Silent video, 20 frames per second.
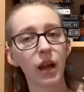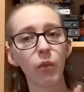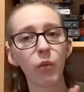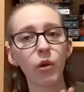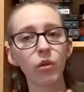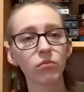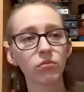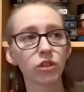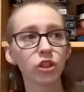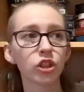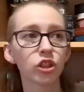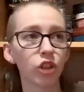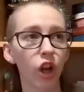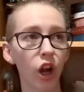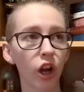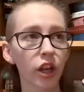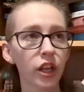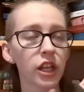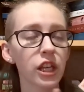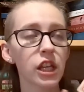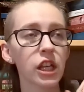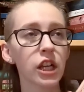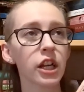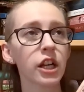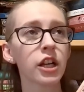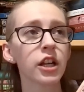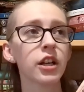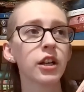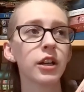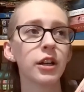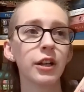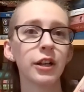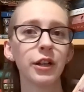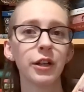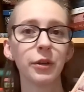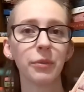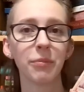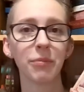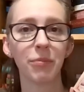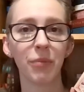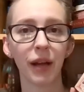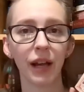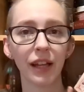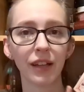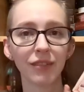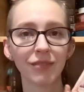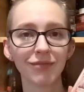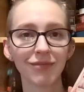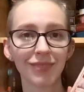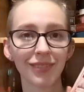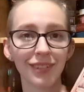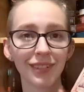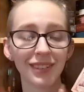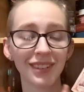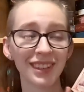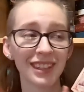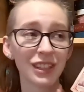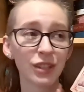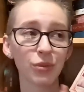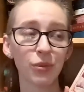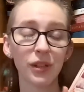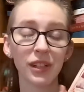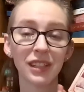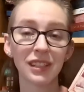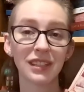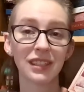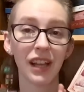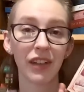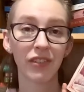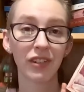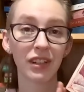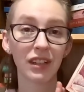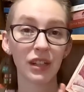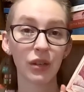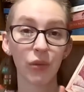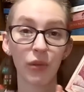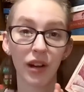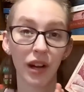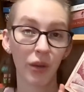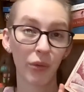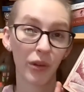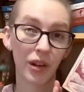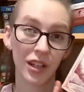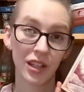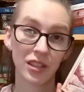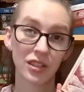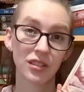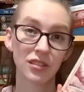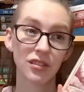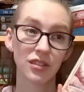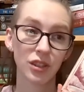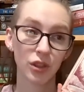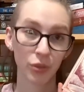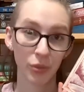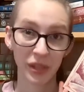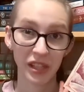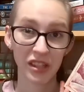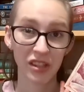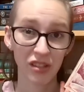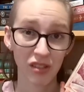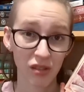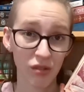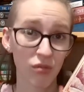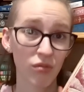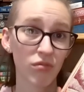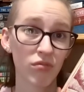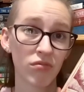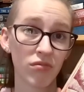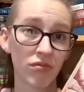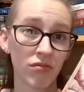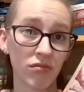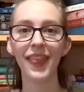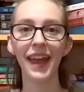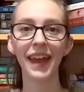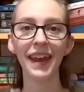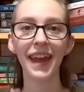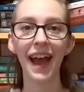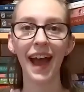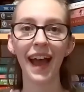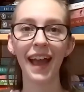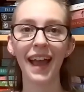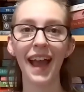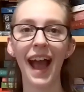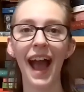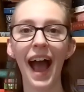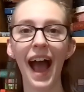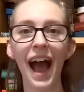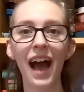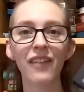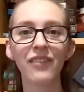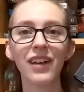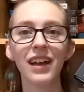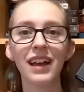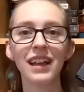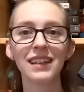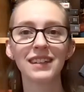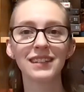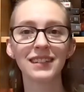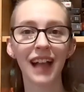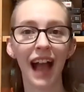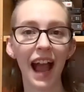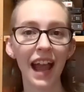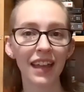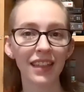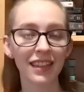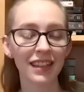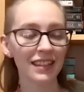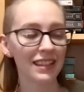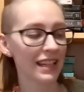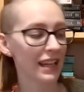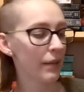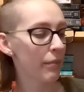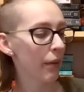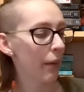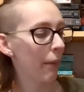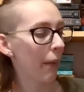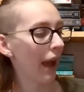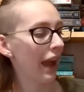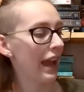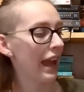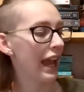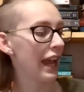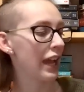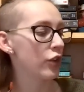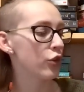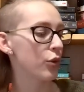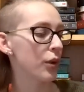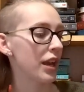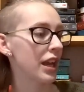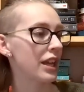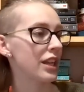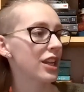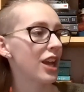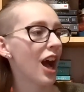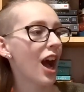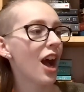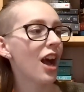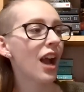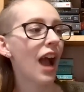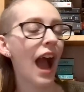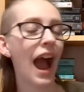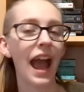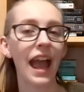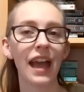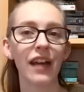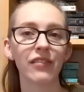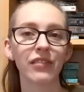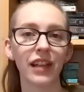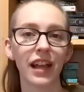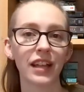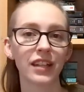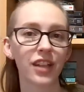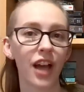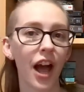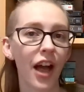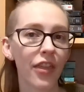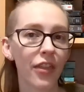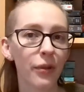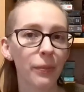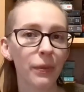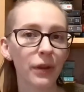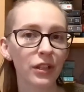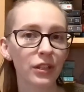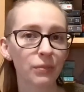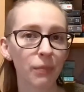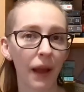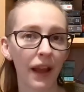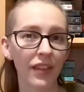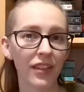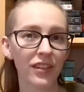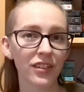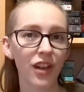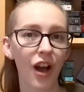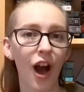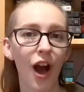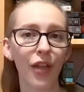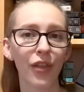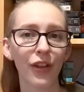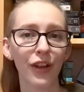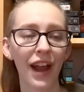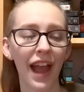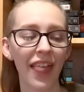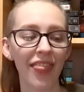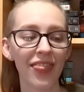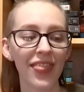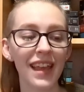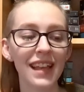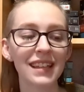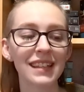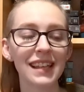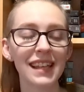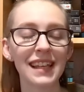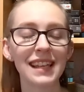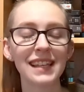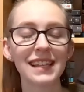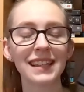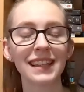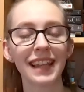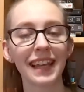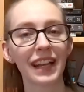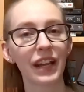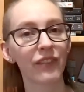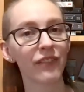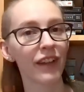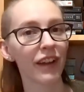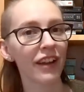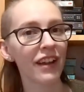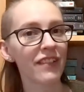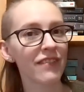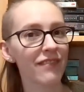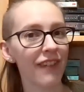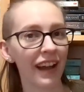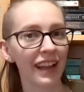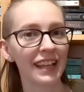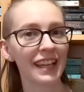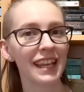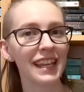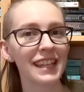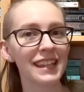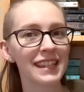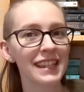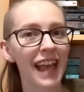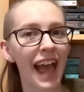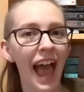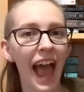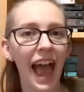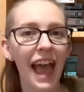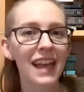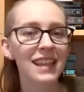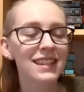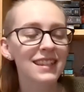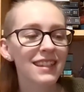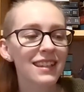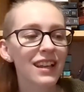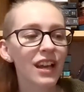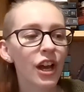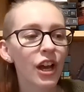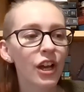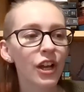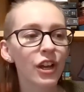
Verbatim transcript: I won't start here, but this one is definitely one I wanted to read soon. Then I have Sky in the Deep by Adrienne Young. I have liked other books by this author, and this is like a very Vikings-esque